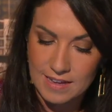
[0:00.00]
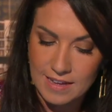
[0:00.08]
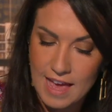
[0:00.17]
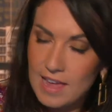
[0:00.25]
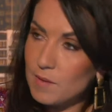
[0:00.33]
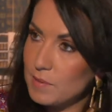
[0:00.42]

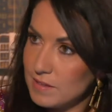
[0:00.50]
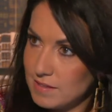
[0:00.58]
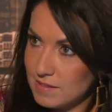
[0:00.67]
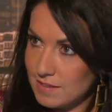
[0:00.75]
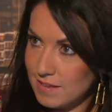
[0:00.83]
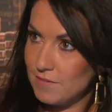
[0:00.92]

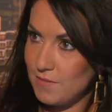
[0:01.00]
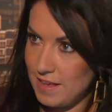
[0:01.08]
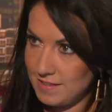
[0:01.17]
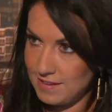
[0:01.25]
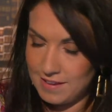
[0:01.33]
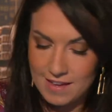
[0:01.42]
cannabis
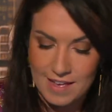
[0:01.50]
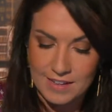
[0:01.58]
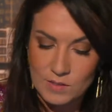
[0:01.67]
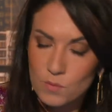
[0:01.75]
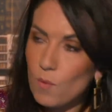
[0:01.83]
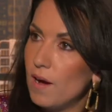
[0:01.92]
investing
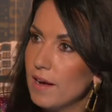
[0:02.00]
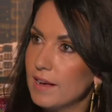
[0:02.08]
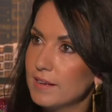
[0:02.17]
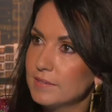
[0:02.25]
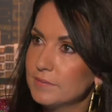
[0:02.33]
and why?